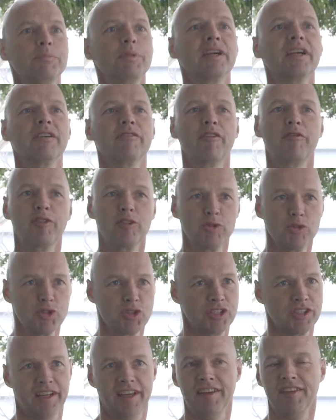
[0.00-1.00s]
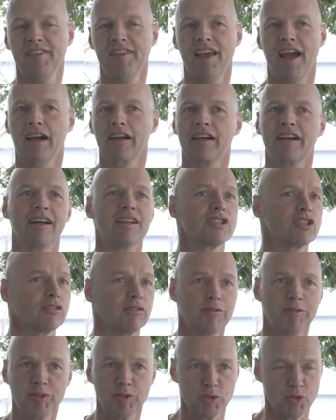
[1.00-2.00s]
big a revolution as the
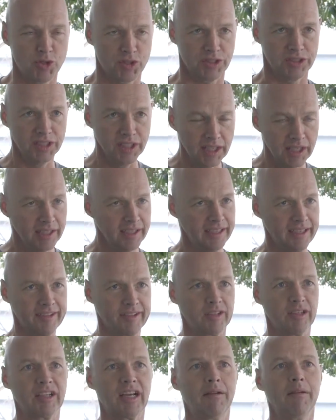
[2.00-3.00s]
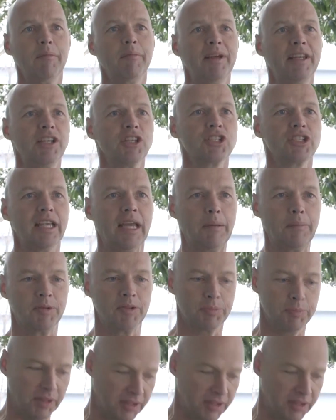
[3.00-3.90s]
agricultural revolution. It's going to come in many shapes.